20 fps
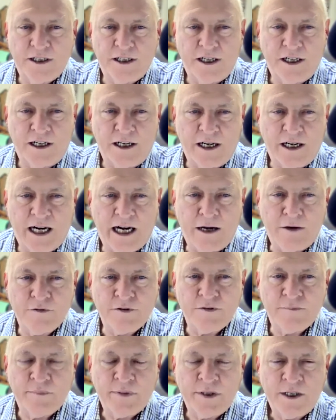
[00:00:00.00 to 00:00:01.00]

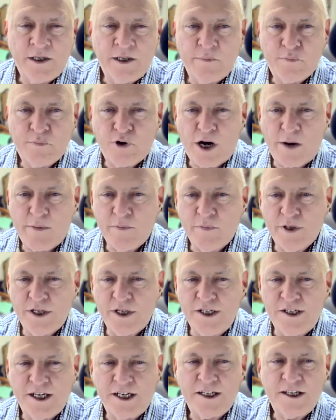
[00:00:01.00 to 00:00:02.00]
I'll probably
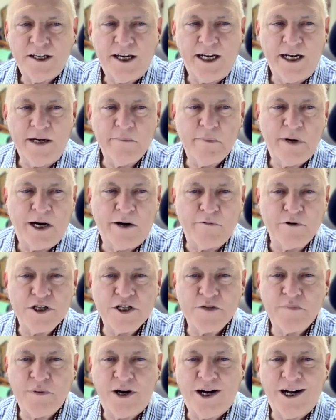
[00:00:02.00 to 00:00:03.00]
dictate my
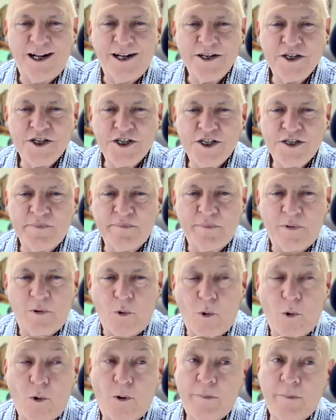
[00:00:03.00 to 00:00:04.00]
response
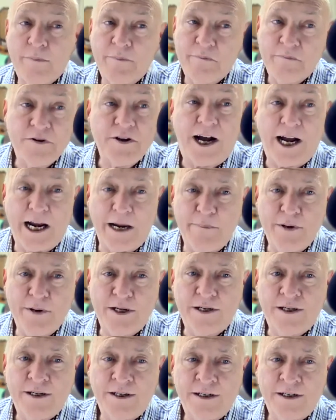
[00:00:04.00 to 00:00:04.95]
or type it.